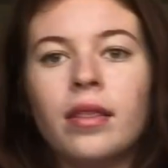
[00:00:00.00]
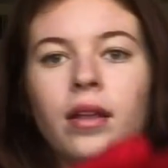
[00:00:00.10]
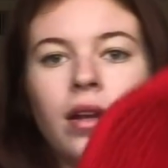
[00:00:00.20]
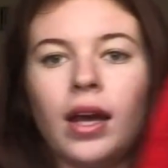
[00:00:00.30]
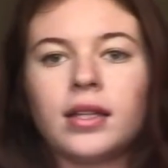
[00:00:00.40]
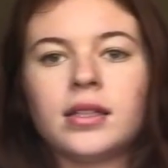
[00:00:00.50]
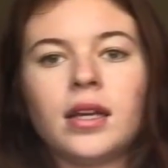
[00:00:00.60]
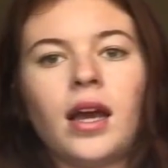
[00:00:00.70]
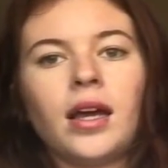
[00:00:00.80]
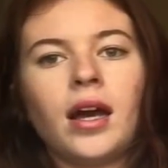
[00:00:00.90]
The next
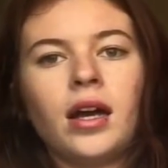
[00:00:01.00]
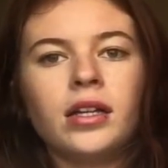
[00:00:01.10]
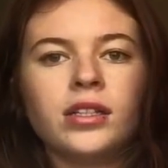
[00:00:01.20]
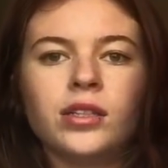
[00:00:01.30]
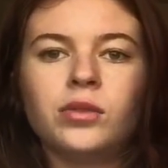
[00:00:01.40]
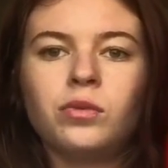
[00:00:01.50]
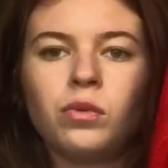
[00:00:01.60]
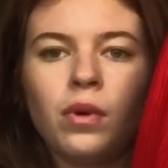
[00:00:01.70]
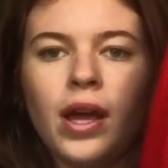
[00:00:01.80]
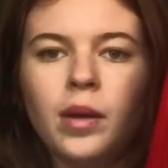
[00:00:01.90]
thing I got is this
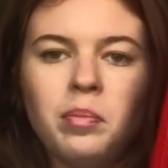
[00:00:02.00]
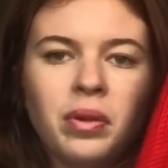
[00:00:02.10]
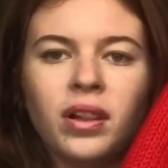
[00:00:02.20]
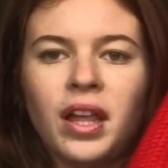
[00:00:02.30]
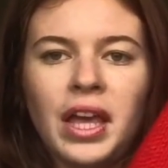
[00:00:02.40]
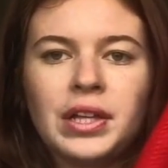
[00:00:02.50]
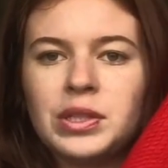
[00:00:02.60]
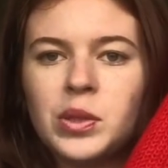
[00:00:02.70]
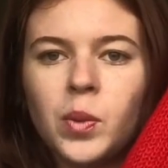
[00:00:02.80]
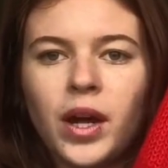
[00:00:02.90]
red plain
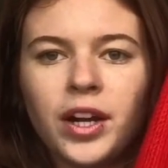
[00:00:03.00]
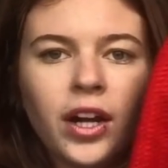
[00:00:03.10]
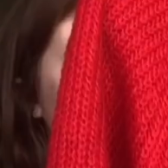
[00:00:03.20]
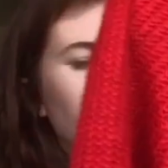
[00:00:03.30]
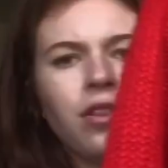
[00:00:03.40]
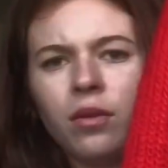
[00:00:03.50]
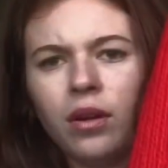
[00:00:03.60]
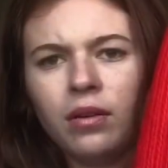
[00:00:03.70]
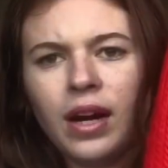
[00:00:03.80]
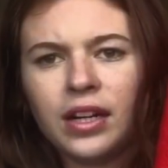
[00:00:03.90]
sweater,
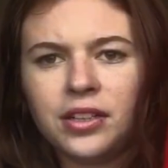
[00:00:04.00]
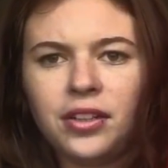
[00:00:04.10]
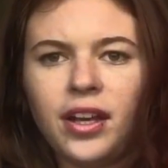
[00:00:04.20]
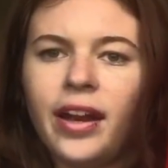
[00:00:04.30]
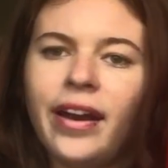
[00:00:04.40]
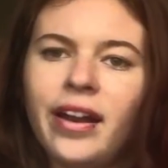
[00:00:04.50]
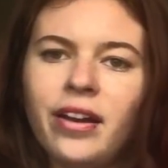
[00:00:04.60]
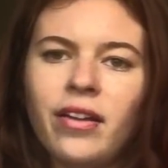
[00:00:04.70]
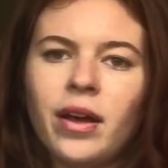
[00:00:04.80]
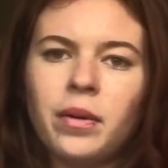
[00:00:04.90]
see-through actually, and I didn't
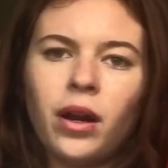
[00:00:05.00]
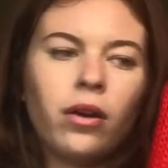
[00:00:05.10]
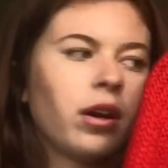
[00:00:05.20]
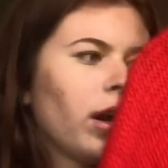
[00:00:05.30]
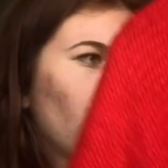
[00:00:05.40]
know that when I ordered